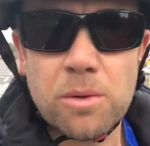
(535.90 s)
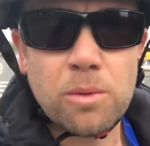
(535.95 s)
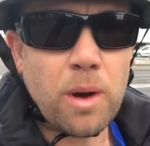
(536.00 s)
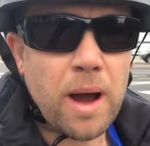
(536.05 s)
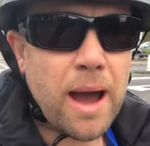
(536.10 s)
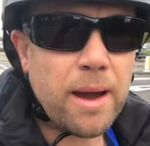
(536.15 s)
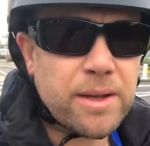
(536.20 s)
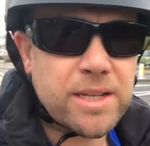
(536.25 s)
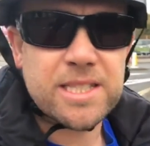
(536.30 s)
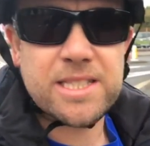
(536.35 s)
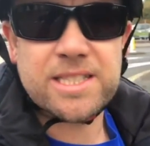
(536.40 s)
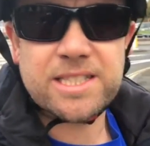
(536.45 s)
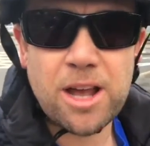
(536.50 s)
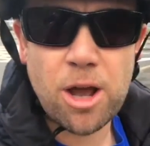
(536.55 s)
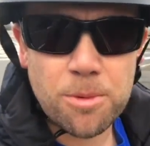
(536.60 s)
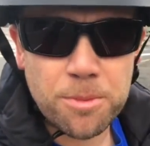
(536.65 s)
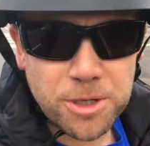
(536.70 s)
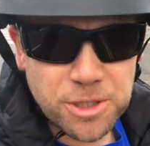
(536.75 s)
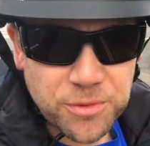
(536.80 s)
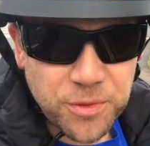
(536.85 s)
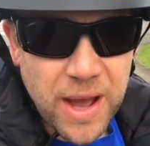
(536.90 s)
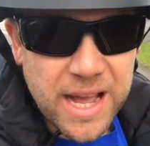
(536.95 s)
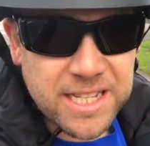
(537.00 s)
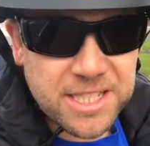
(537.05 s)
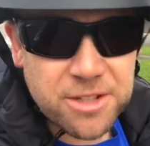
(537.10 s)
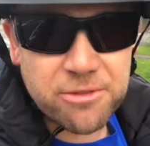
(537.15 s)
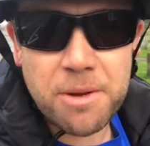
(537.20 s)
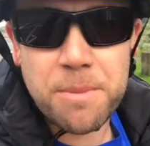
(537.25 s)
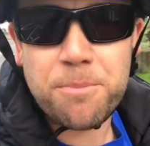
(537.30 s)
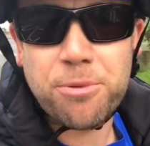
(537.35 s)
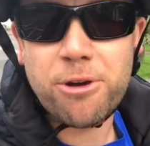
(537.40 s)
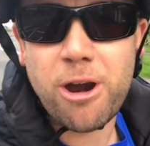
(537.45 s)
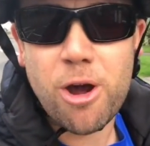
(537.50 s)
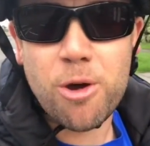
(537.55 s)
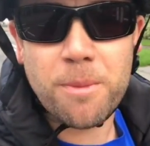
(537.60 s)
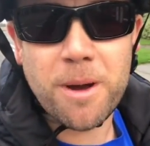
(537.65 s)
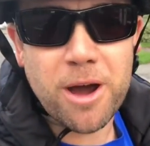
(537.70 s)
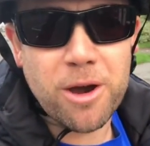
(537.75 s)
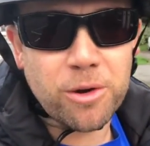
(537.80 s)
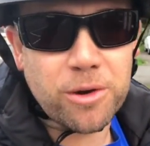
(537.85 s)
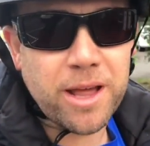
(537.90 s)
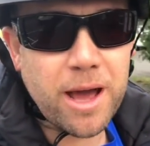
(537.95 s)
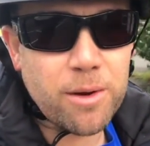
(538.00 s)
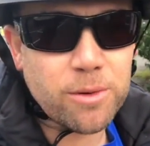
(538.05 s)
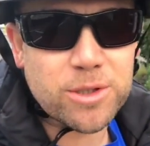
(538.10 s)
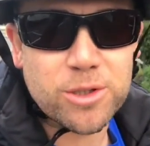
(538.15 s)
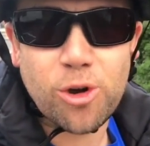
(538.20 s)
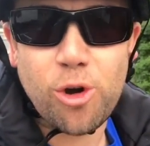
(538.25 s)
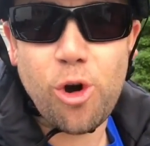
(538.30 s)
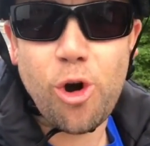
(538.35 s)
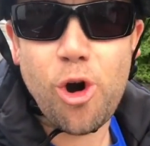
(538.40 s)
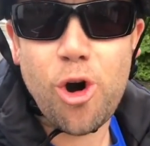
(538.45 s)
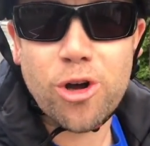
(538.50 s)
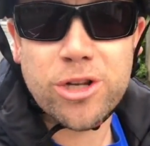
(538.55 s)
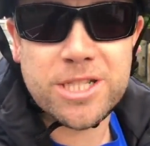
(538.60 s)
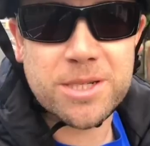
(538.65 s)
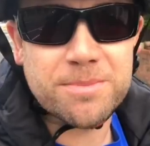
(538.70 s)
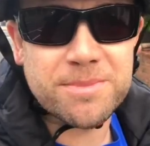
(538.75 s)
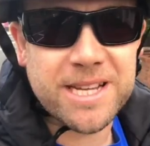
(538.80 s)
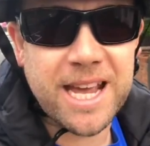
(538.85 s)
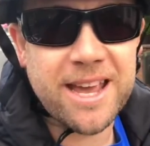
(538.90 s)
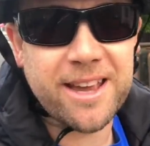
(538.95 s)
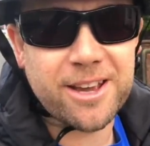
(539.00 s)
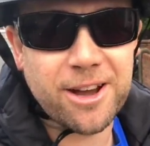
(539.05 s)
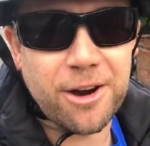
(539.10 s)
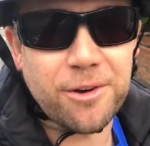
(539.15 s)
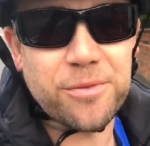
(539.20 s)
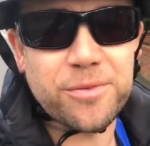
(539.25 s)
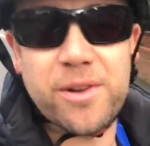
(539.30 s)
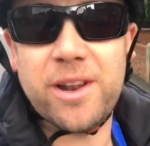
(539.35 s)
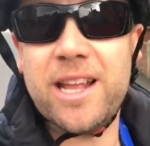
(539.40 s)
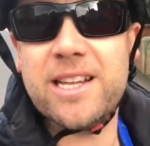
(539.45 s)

Right, so much faster in pro mode. That was awesome takeoff.